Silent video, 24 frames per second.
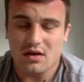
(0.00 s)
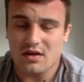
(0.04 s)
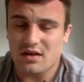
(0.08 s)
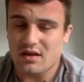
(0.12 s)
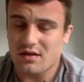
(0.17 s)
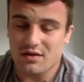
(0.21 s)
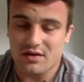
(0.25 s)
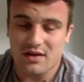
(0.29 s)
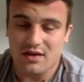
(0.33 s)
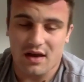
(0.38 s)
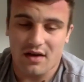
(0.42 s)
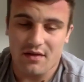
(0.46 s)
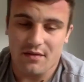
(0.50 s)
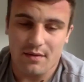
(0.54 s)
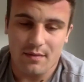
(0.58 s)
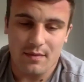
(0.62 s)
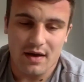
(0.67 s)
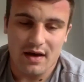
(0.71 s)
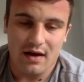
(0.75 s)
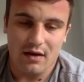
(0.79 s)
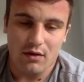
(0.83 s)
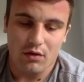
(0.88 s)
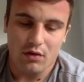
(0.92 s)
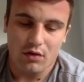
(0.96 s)
can't remember
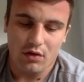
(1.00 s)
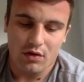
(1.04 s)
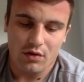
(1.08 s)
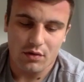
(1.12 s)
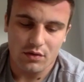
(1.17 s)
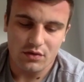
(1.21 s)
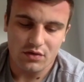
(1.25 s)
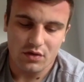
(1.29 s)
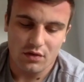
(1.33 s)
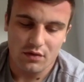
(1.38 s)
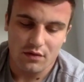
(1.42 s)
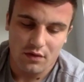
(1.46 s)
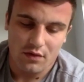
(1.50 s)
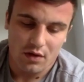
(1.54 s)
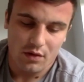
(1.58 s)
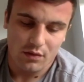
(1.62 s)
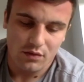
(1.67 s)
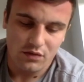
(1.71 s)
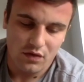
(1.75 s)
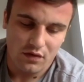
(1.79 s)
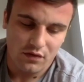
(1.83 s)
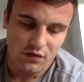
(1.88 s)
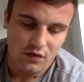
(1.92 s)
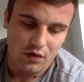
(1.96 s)
how long I was
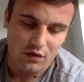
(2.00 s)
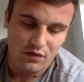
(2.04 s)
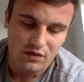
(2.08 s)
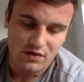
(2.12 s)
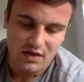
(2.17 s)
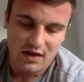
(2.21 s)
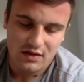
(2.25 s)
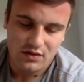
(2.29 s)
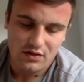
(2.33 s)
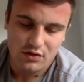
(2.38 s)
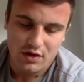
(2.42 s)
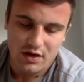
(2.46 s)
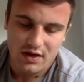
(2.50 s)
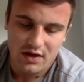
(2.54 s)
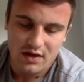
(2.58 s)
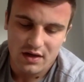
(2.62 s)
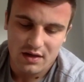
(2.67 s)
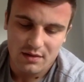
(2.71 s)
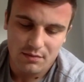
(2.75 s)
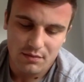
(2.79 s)
off contact training,